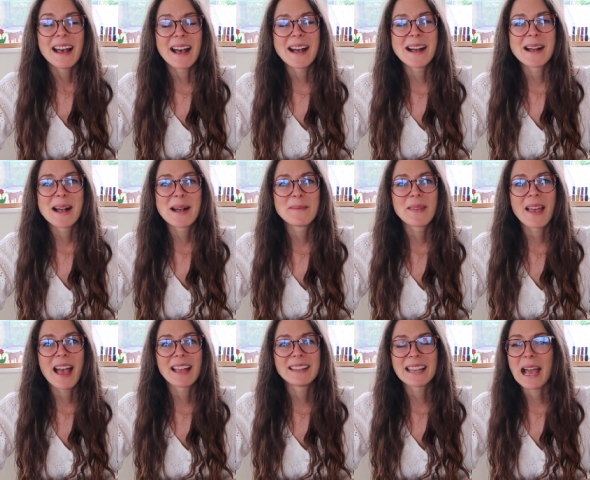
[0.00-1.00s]
Um,
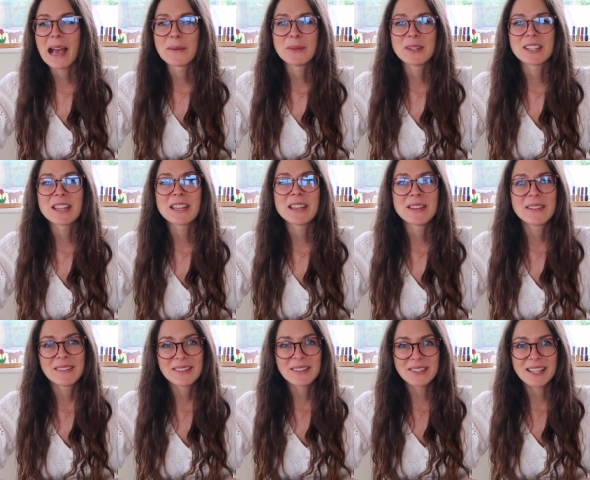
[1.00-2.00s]
and yeah, I'm wishing
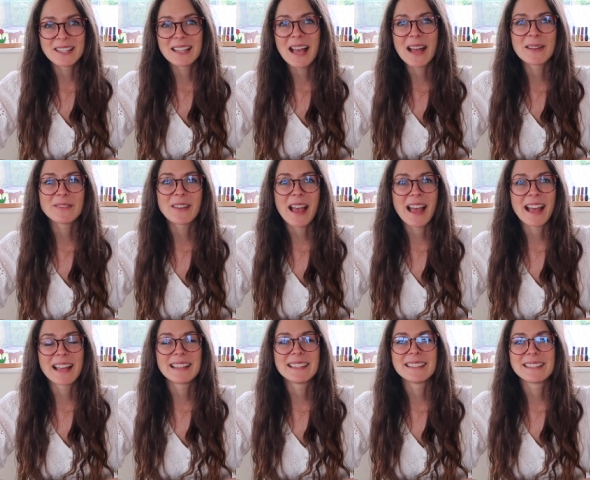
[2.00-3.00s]
you lots of love
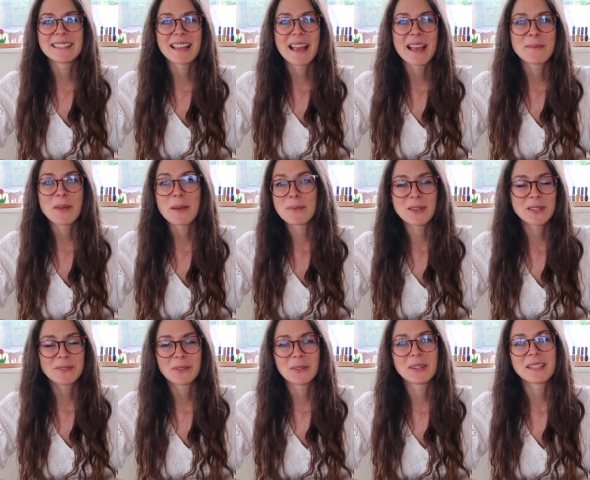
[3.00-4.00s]
and um, a
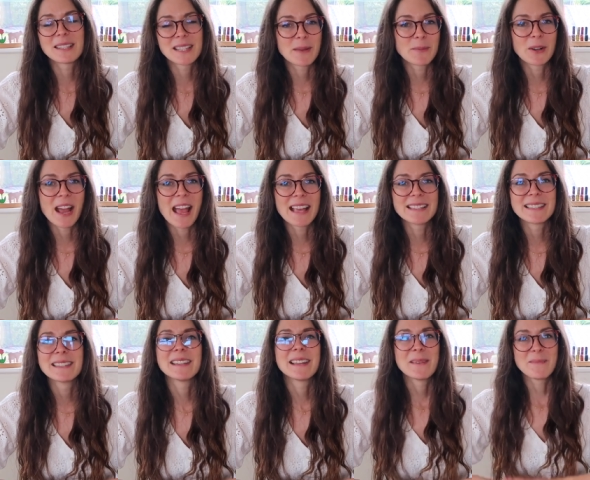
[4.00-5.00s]
beautiful summer ahead.
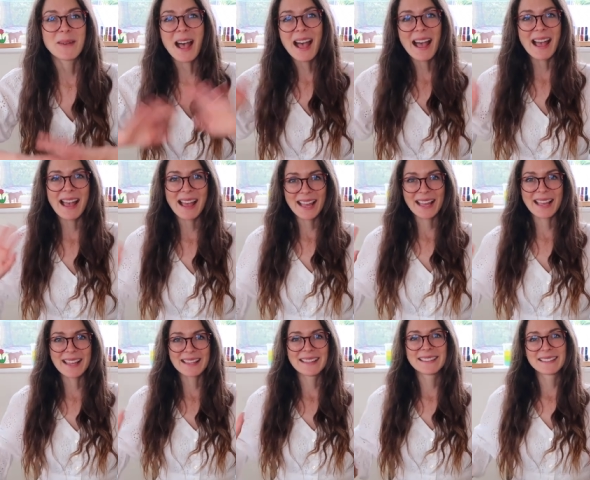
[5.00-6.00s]

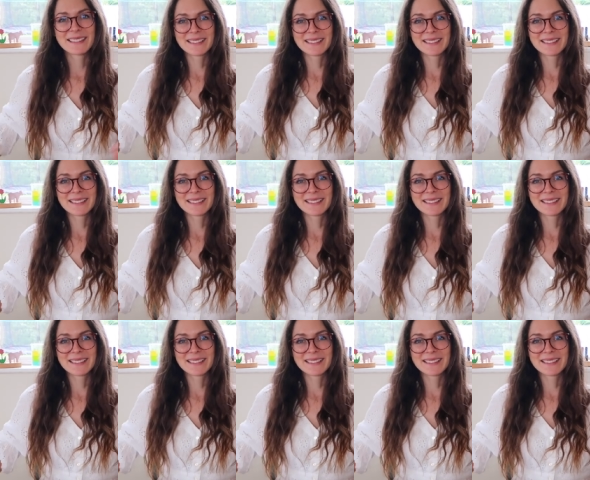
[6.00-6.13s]
Bye.